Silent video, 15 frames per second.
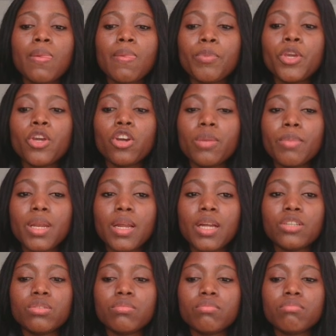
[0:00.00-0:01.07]
Copy your email
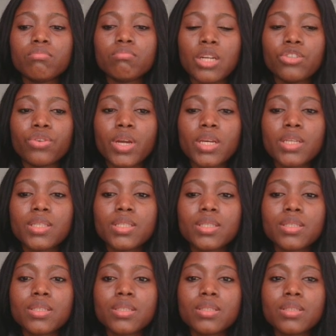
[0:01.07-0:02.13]
ad
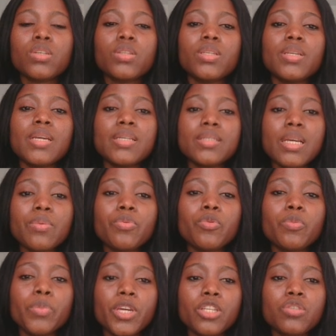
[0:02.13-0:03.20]
address. So the next step
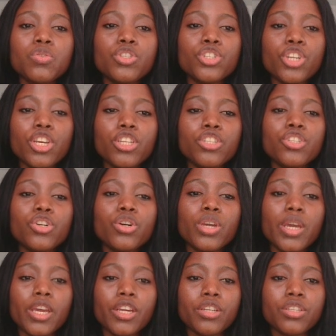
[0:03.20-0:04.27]
will be to change your
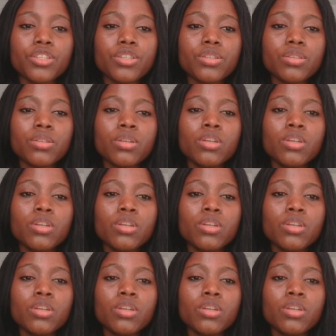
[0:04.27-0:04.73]
age.